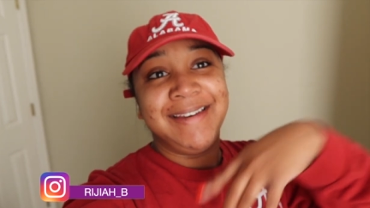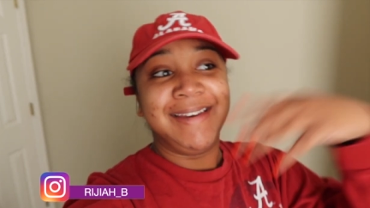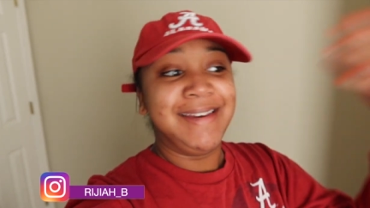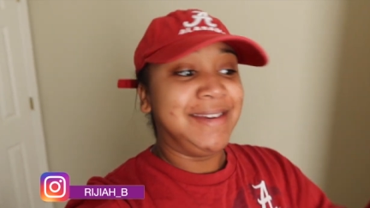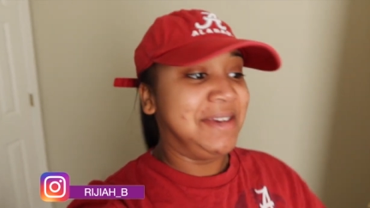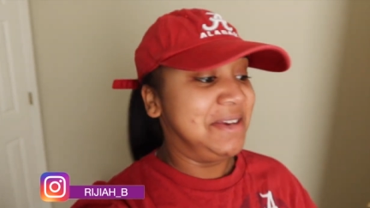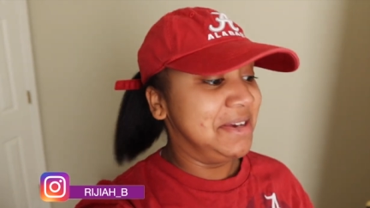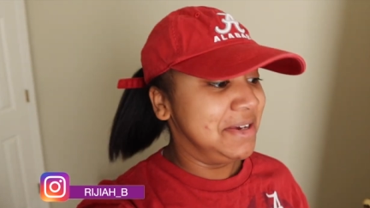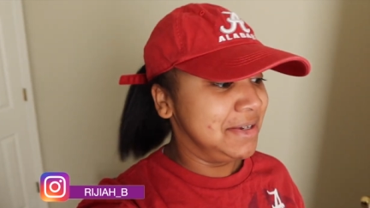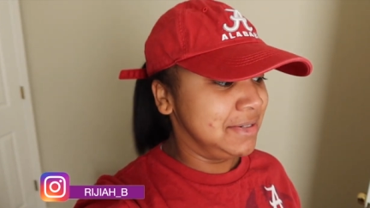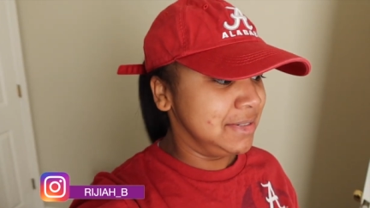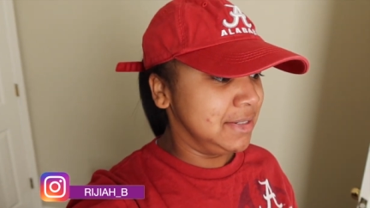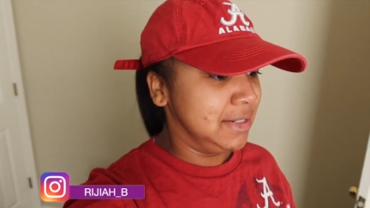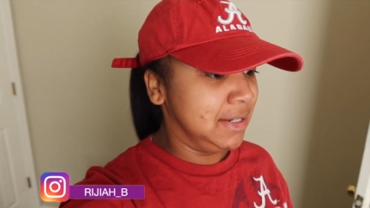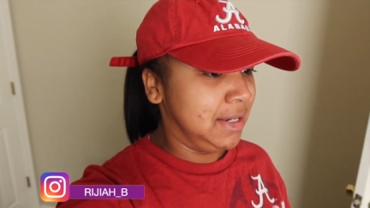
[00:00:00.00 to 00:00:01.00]

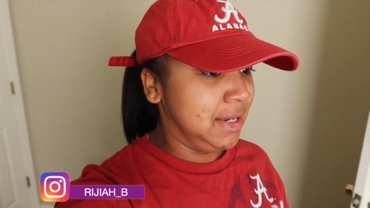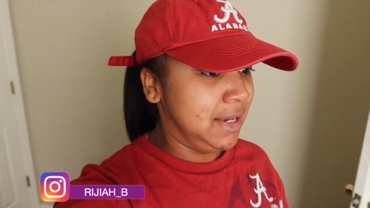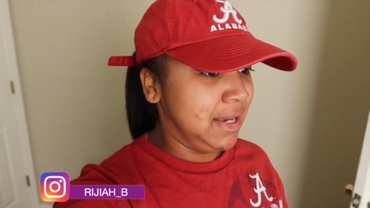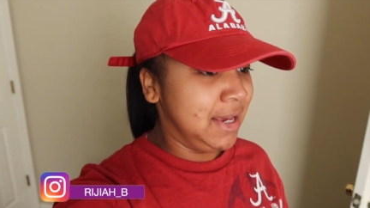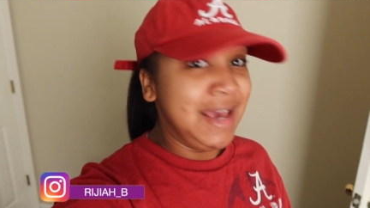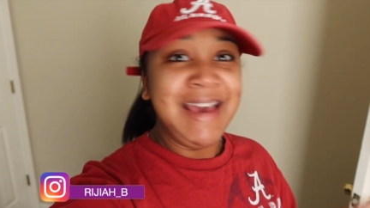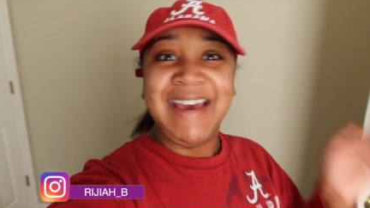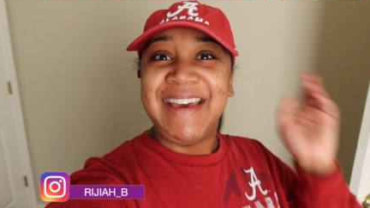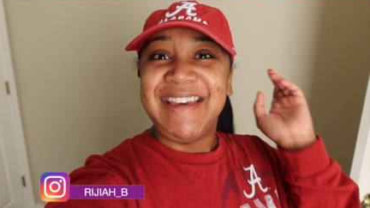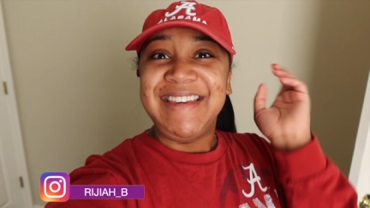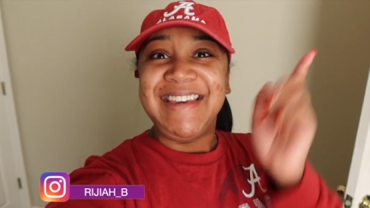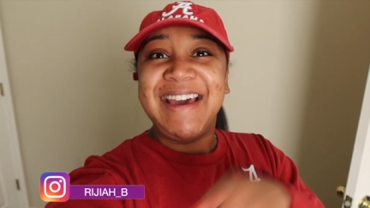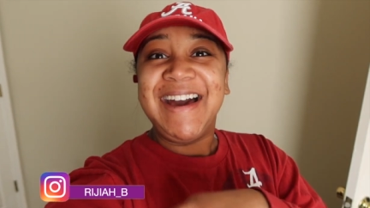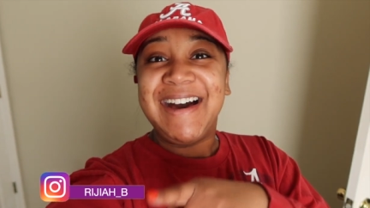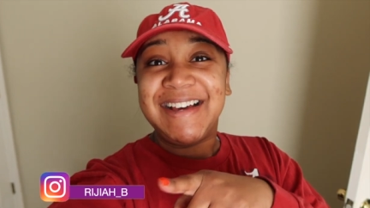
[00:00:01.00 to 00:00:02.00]
And
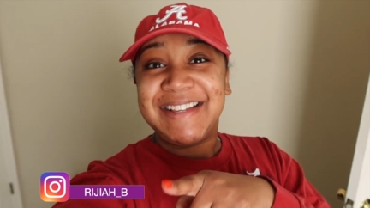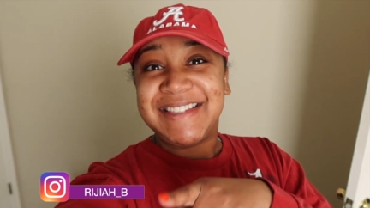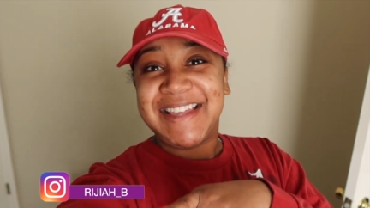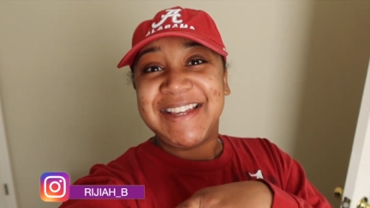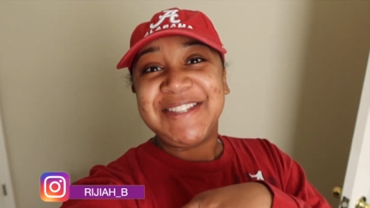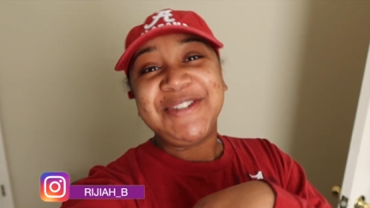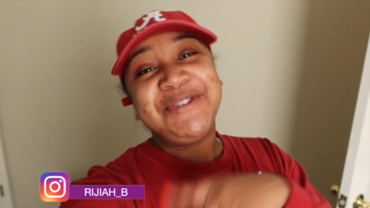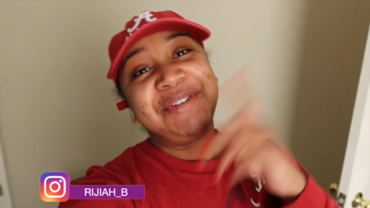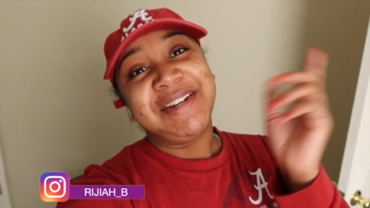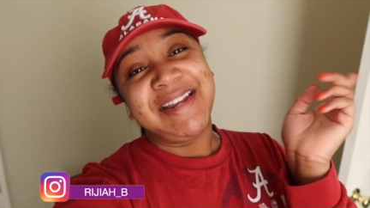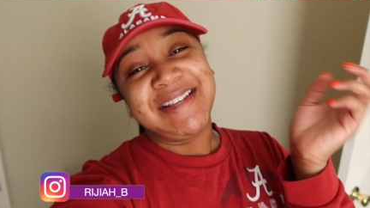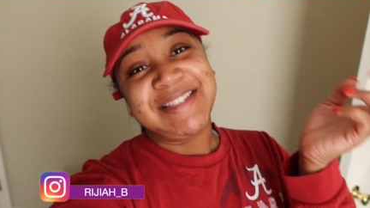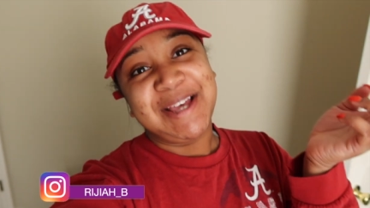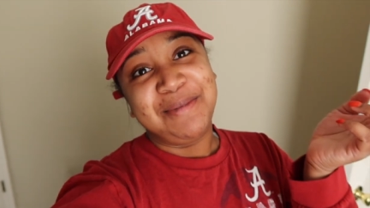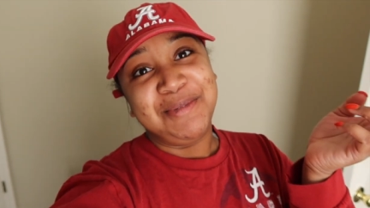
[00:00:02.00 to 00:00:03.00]
yeah, stay tuned. And
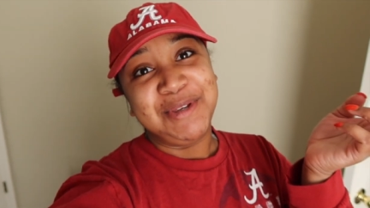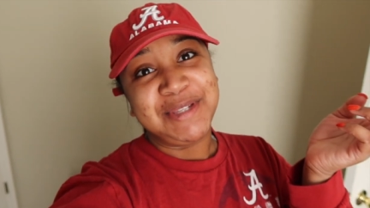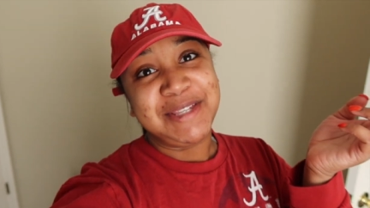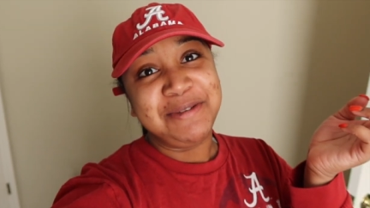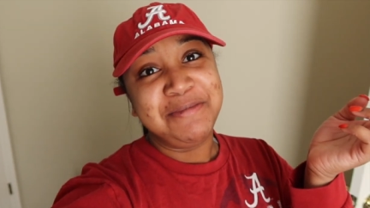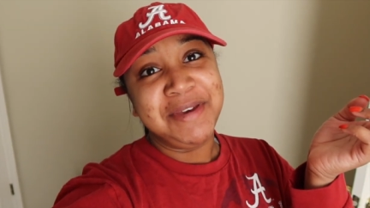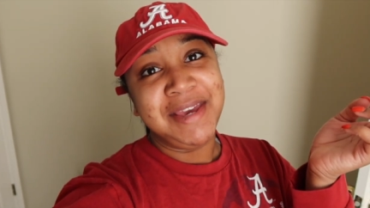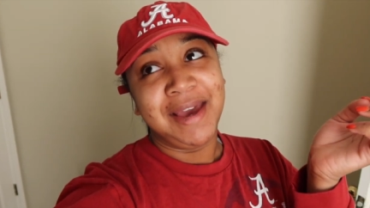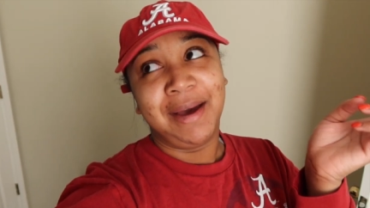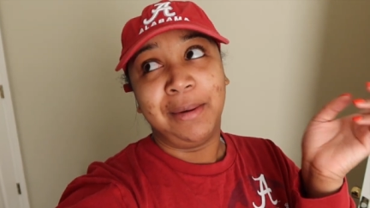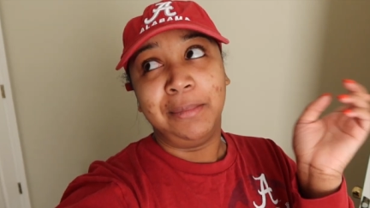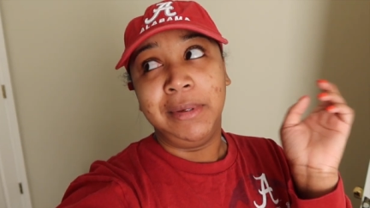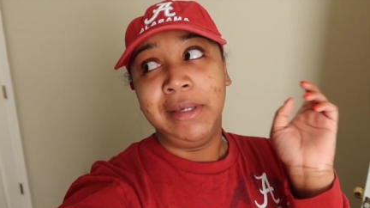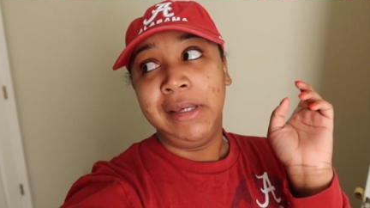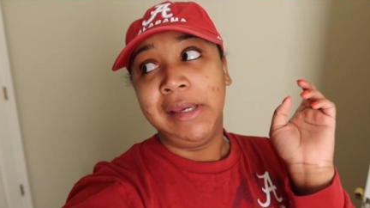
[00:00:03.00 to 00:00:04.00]
next time you see me, I'll
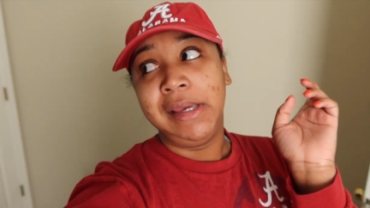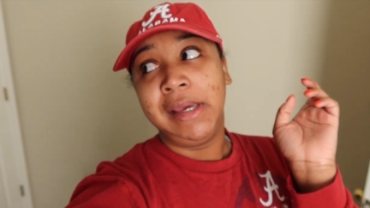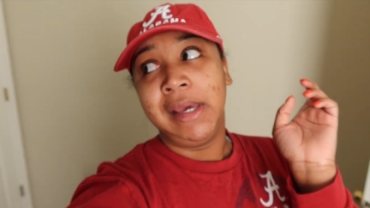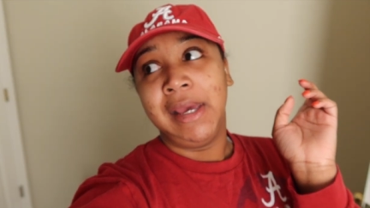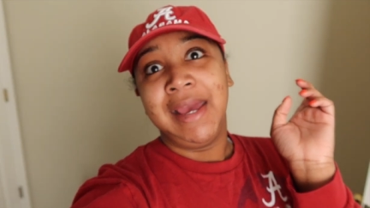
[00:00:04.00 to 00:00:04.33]
be